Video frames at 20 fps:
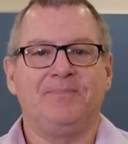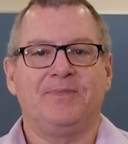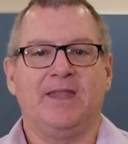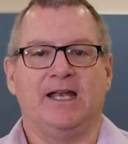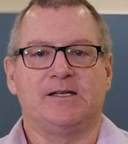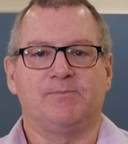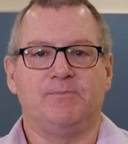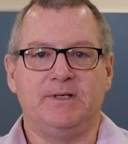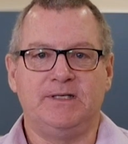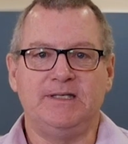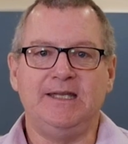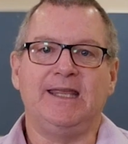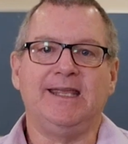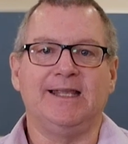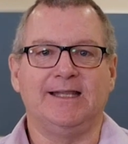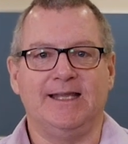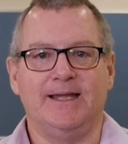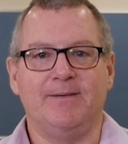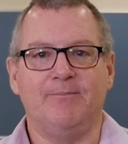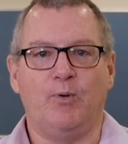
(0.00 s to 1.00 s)
That's
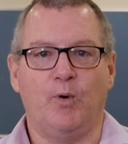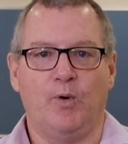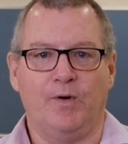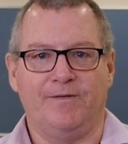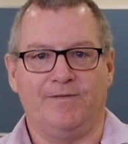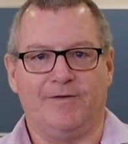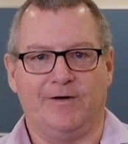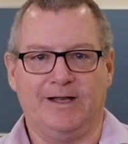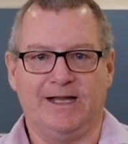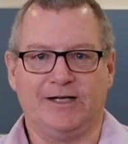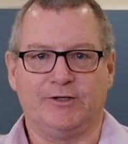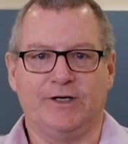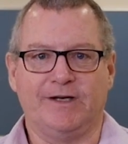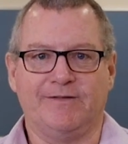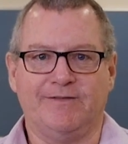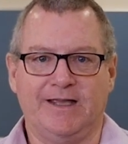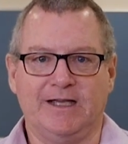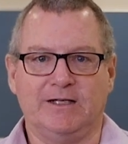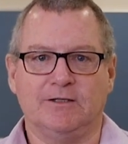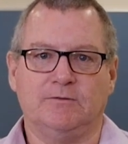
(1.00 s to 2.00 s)
particularly important for
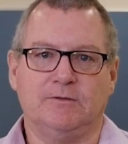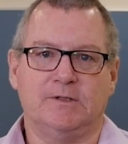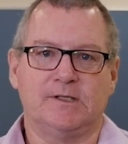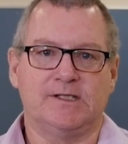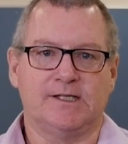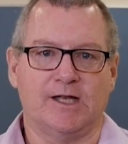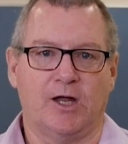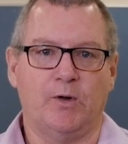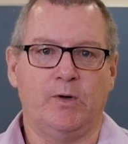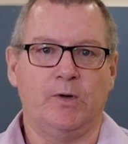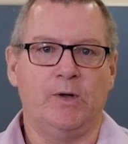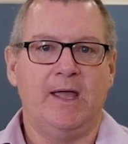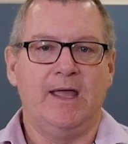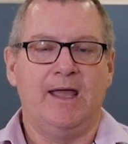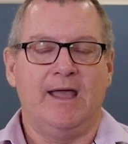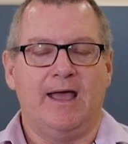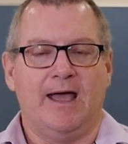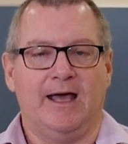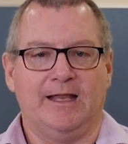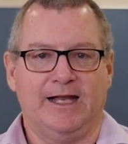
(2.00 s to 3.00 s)
electric vehicles. So
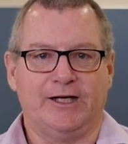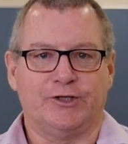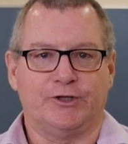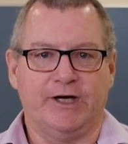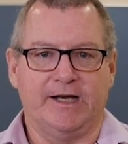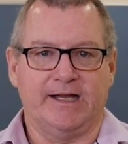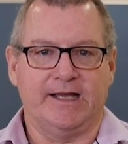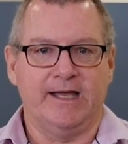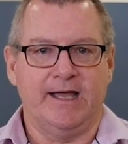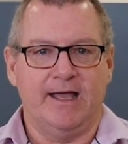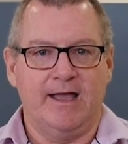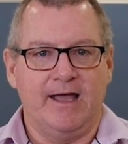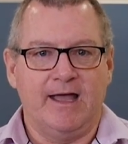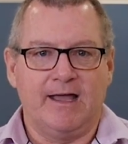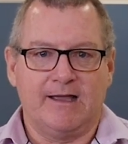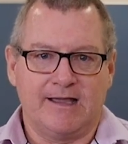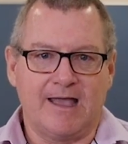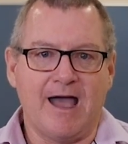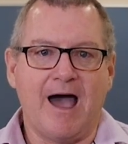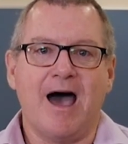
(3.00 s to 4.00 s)
electric
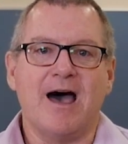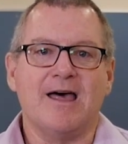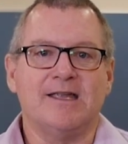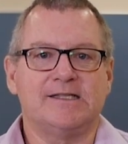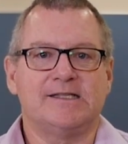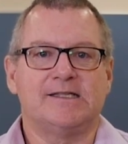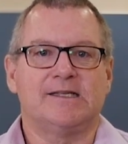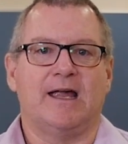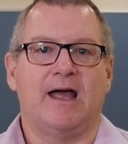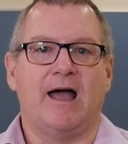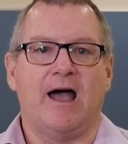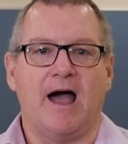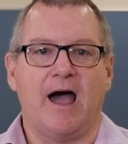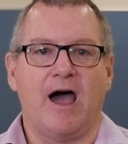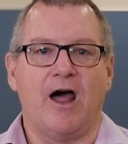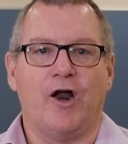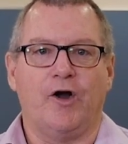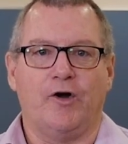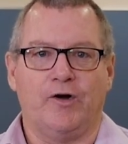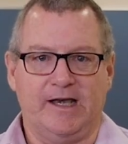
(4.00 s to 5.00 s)
cars
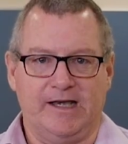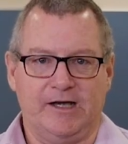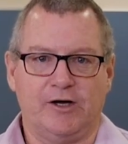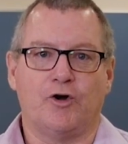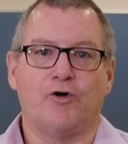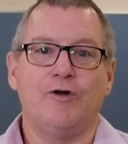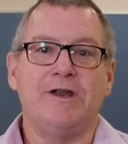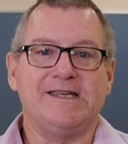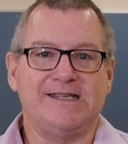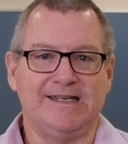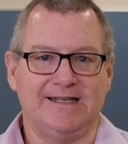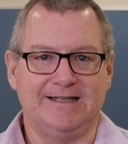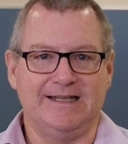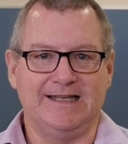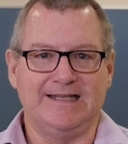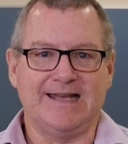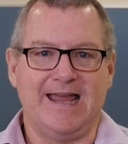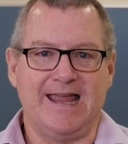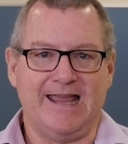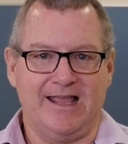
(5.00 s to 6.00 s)
are
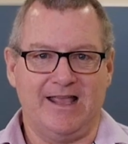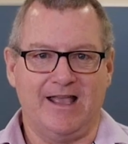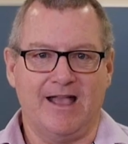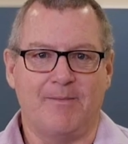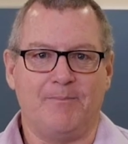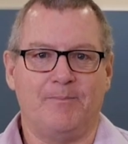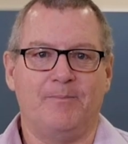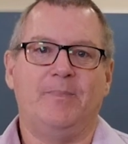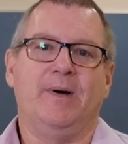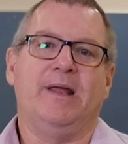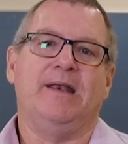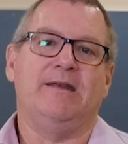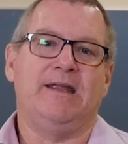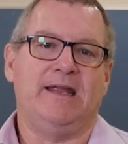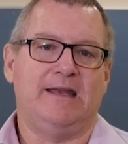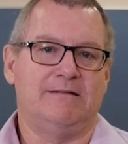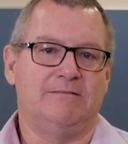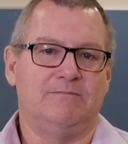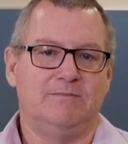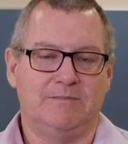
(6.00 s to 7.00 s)
increasingly taking up but
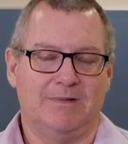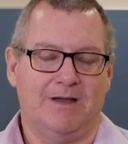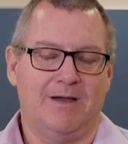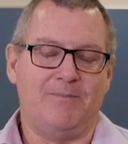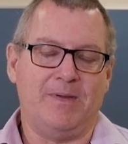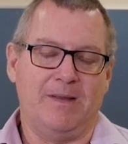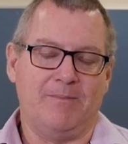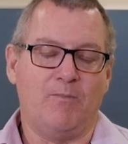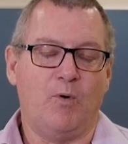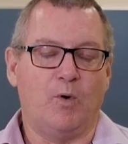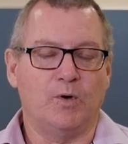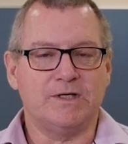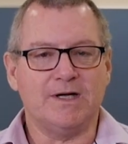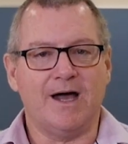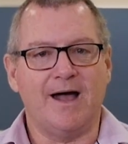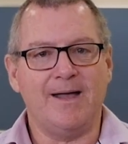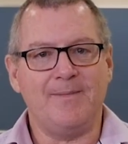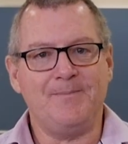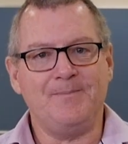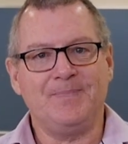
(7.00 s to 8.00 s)
need a bit more
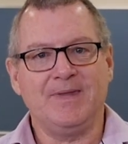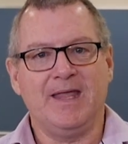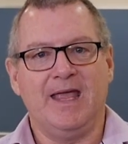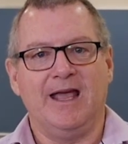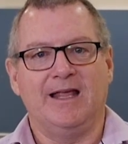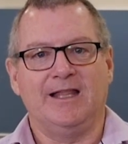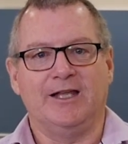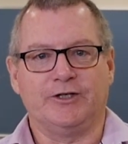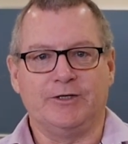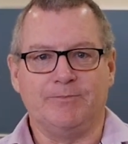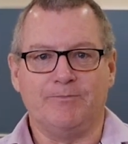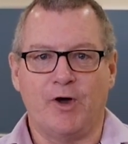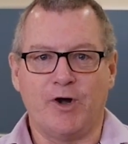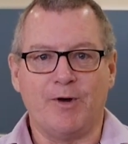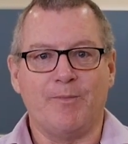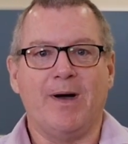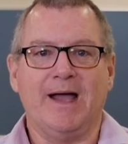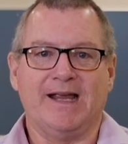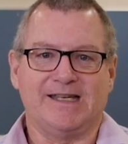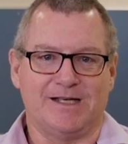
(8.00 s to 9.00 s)
time. Electric
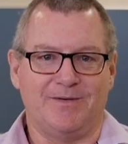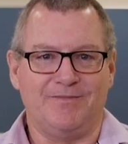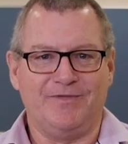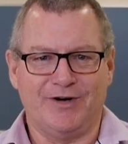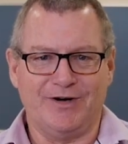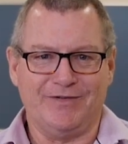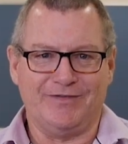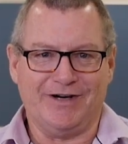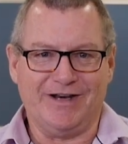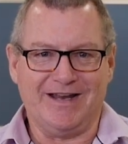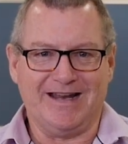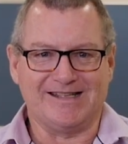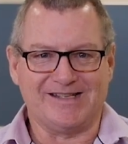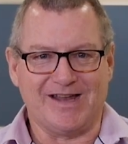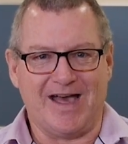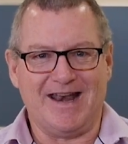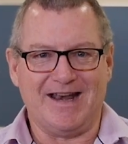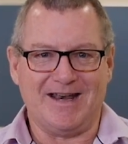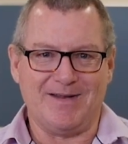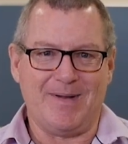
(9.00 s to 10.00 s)
motorbikes I'm very, very
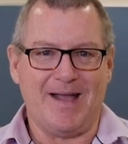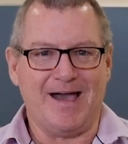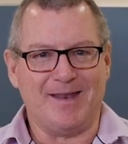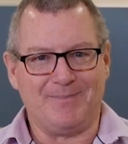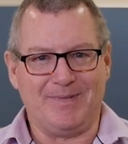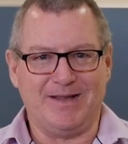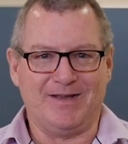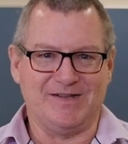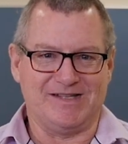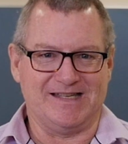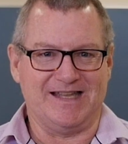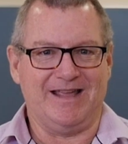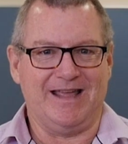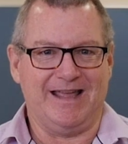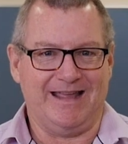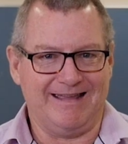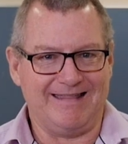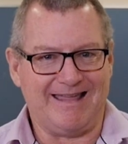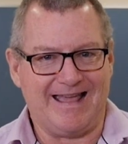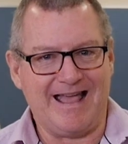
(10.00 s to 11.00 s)
excited about because
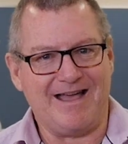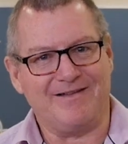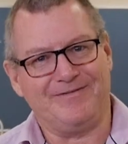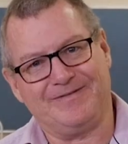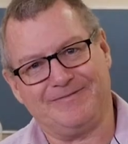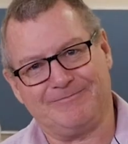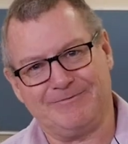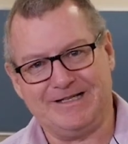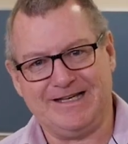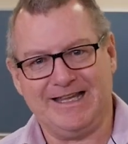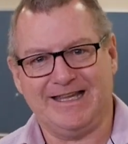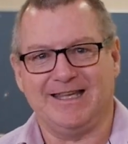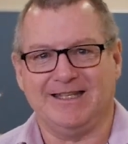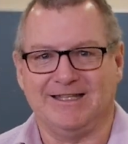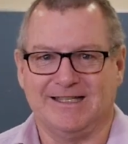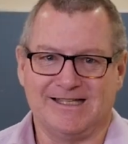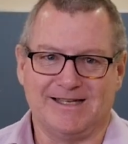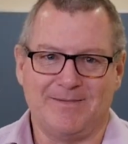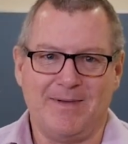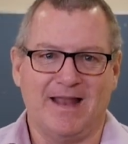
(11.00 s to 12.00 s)
they have
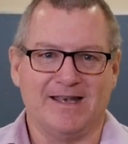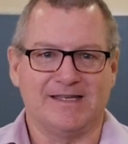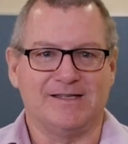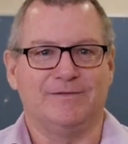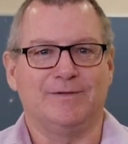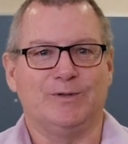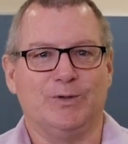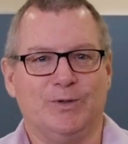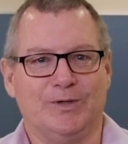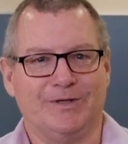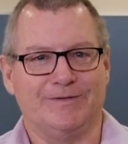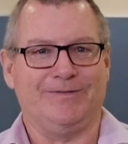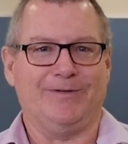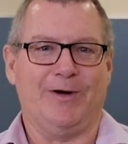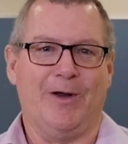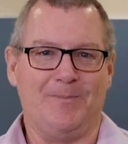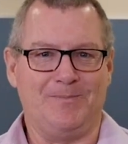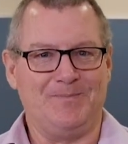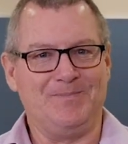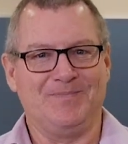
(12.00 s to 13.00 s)
ridiculous amounts of torque
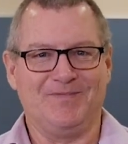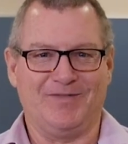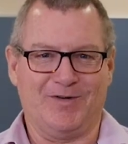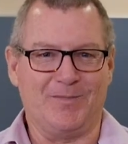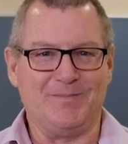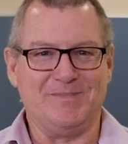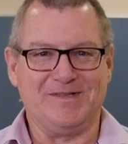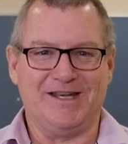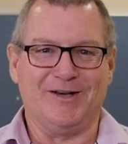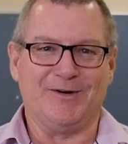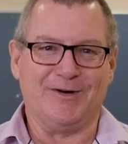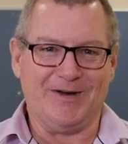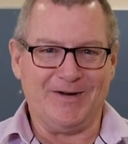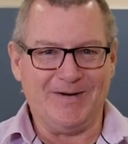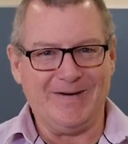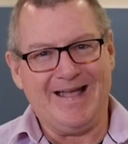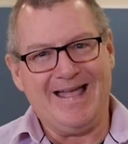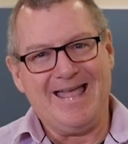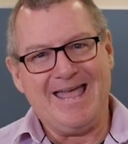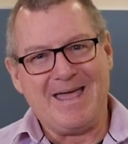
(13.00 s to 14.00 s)
from
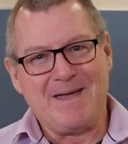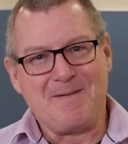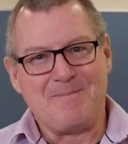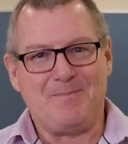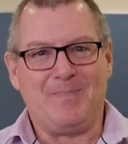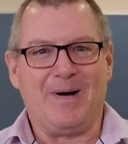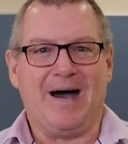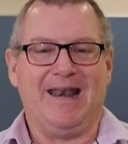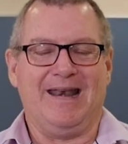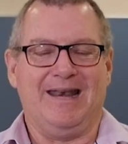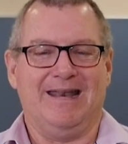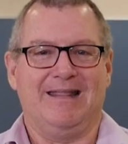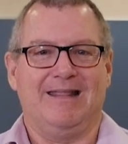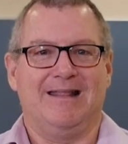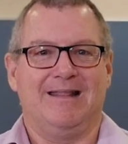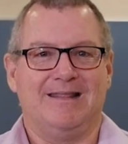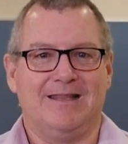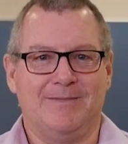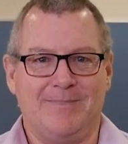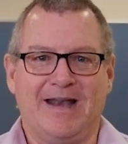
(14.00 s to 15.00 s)
zero, but
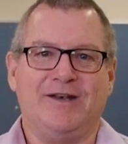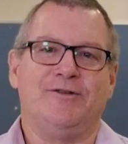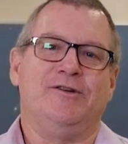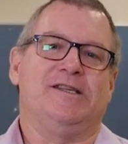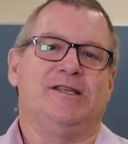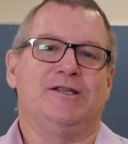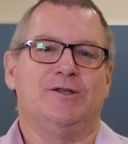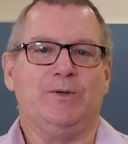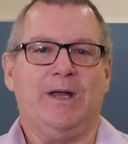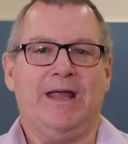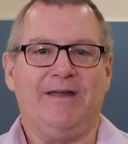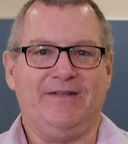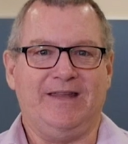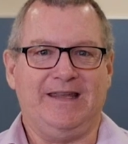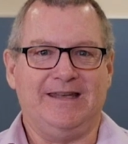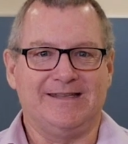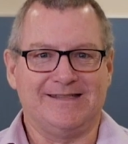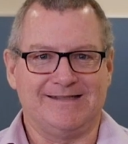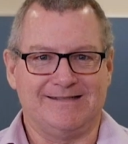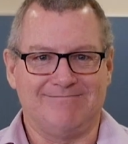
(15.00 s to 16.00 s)
the batteries are too
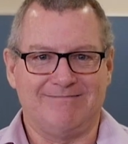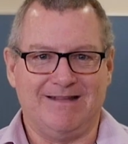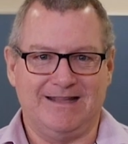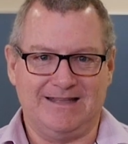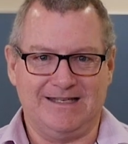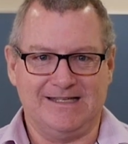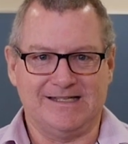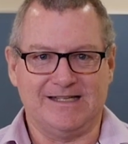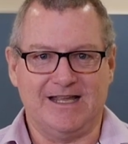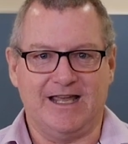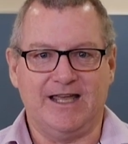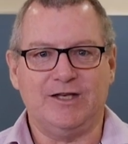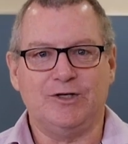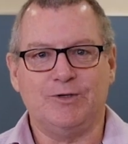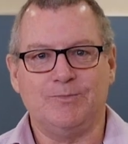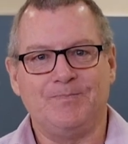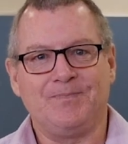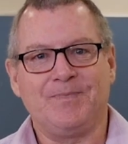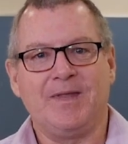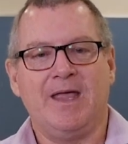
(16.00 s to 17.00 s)
heavy at this
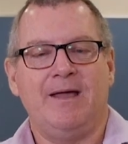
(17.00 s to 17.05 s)
stage.